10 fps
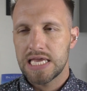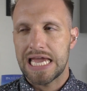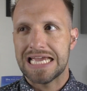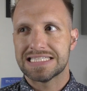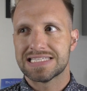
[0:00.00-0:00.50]

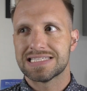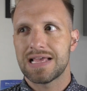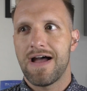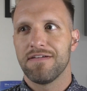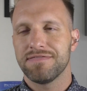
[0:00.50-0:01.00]

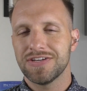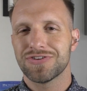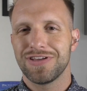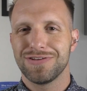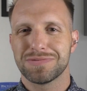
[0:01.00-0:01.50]
It's a
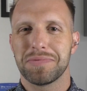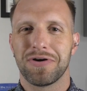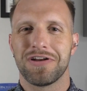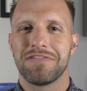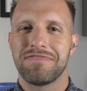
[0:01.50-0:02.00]
feature that used to be
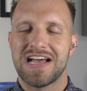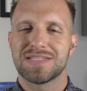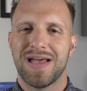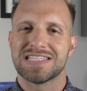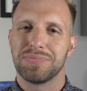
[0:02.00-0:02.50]
part of the
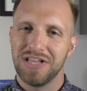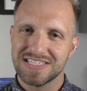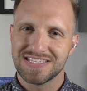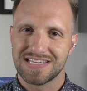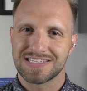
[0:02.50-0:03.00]
FastPass
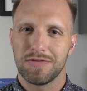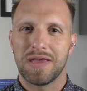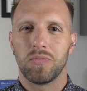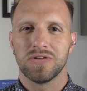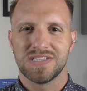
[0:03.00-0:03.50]
Plus system
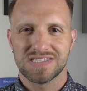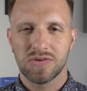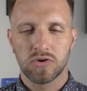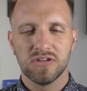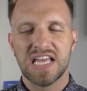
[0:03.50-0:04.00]
in Walt
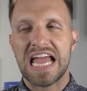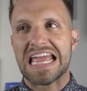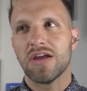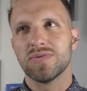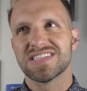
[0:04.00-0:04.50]
Disney World.
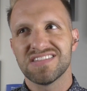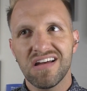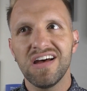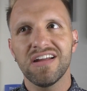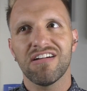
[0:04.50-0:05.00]
It was
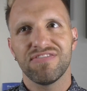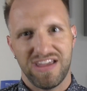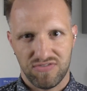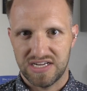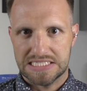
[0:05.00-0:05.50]
not our
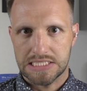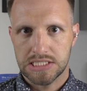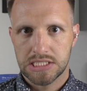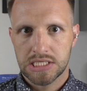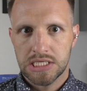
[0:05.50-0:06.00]

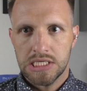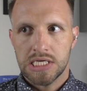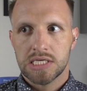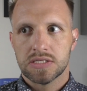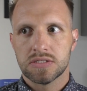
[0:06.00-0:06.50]
favorite.
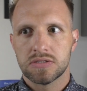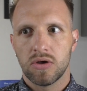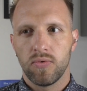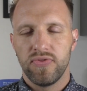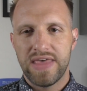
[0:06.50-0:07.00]

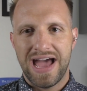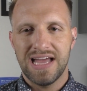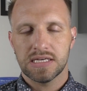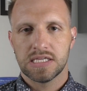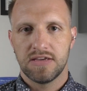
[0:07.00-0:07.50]
So
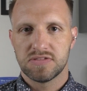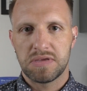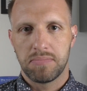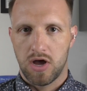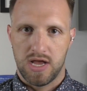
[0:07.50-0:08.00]
that gives
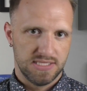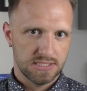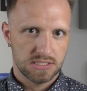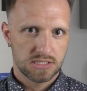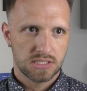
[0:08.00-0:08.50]
me
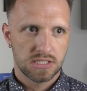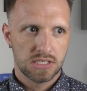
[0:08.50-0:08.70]
pause.